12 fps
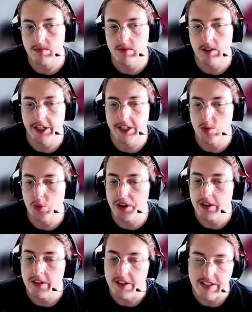It's within
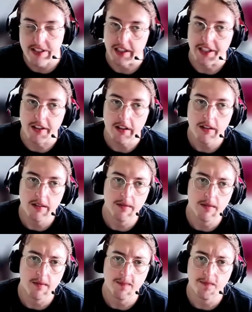the scene.
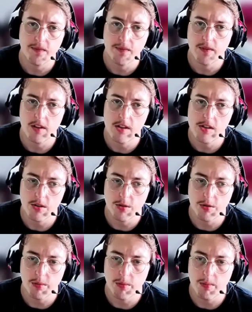
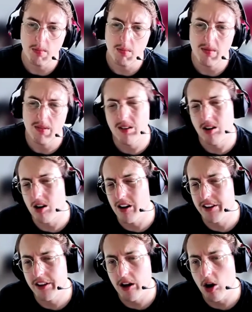So I
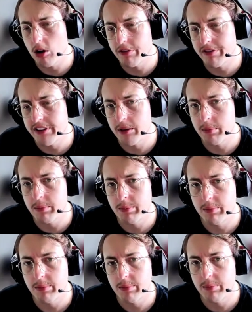think all of
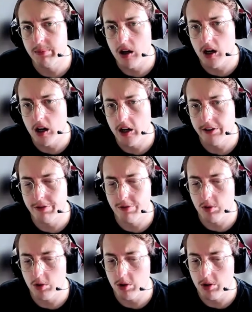them are
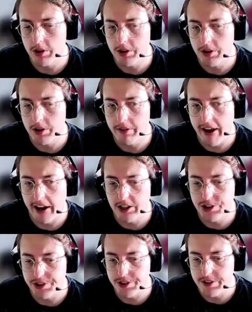for
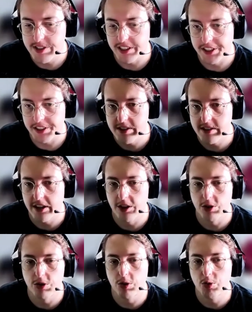action scenes, and
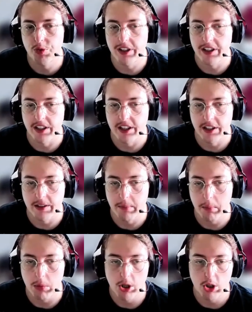you don't really need
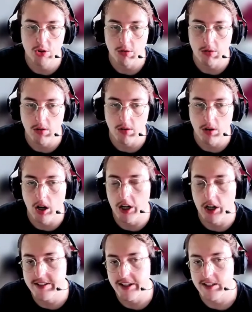martial
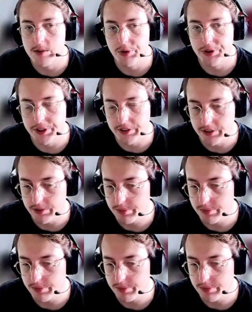arts experts.